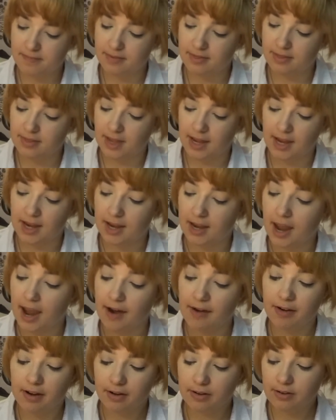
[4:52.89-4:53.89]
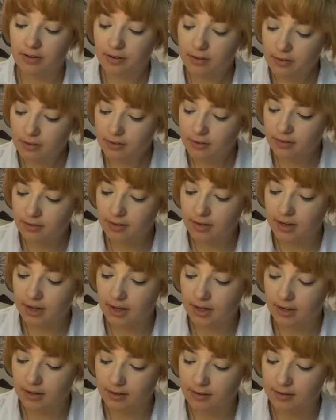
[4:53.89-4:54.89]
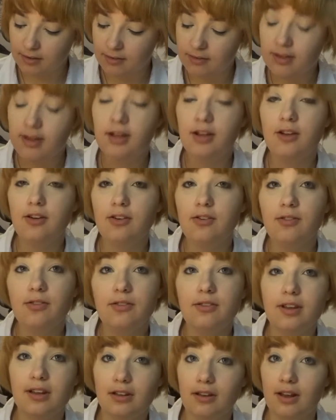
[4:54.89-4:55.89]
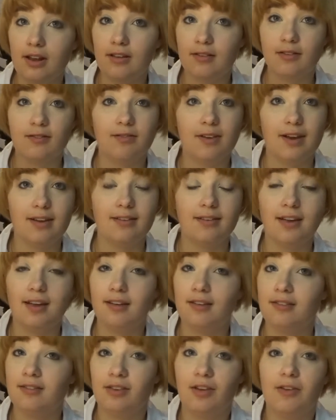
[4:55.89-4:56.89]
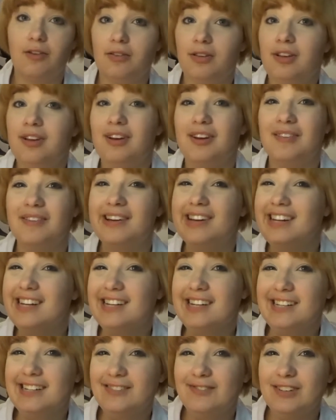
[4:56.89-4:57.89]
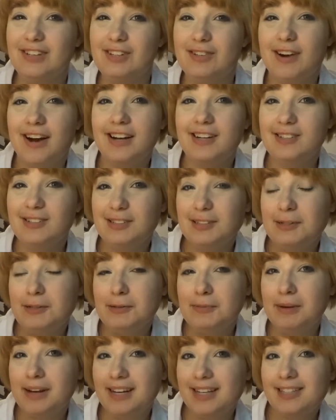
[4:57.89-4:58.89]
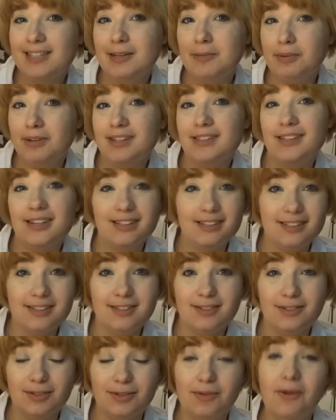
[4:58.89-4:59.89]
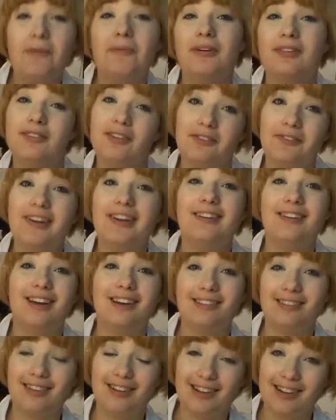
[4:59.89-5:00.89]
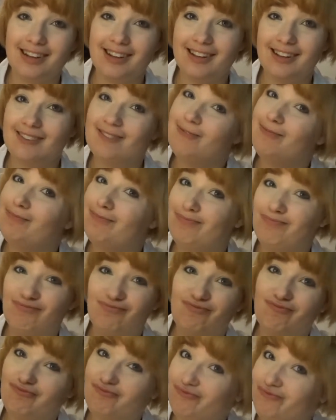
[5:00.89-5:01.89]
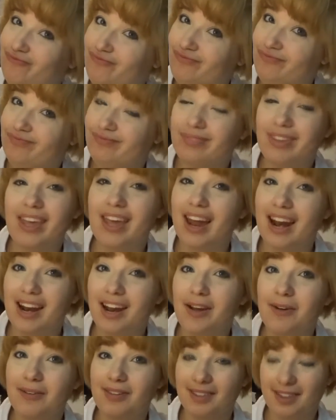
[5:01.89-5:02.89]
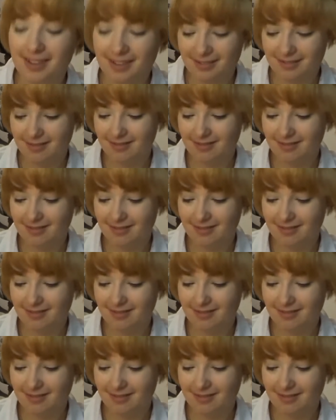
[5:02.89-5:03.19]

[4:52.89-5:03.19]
the characters in Disney use. It's a so you know, If it's tried and true by Disney princesses who always look fantastic, you gotta go with it.